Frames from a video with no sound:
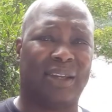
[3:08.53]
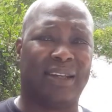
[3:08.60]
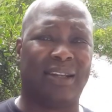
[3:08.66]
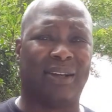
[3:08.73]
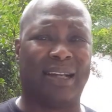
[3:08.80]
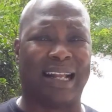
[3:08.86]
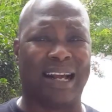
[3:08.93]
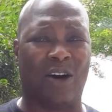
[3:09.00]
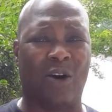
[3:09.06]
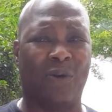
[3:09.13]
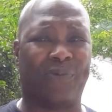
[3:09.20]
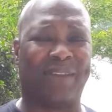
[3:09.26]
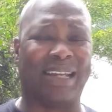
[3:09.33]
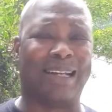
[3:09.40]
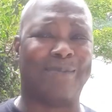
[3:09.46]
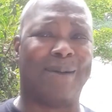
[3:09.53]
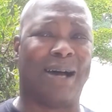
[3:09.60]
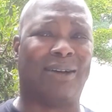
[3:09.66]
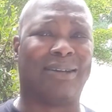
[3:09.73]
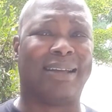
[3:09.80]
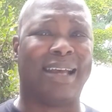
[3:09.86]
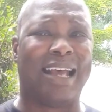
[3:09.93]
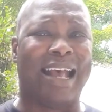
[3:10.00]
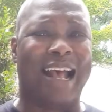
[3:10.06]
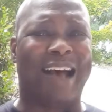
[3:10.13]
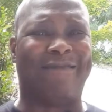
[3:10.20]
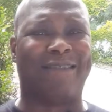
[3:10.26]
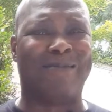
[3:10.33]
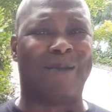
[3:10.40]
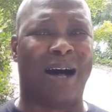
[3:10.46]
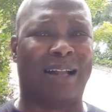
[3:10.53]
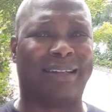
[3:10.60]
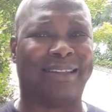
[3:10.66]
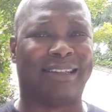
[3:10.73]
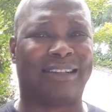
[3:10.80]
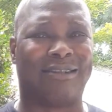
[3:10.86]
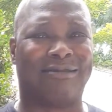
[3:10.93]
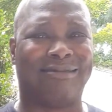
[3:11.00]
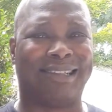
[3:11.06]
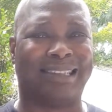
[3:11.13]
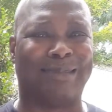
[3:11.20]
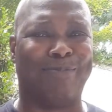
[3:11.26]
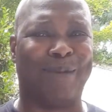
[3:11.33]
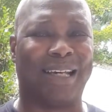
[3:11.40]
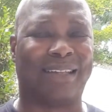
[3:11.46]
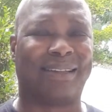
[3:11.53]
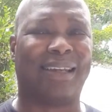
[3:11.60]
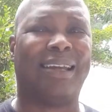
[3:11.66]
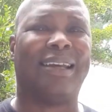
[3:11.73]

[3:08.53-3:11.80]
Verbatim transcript: You know, that whole thing about having them all at zero is a myth.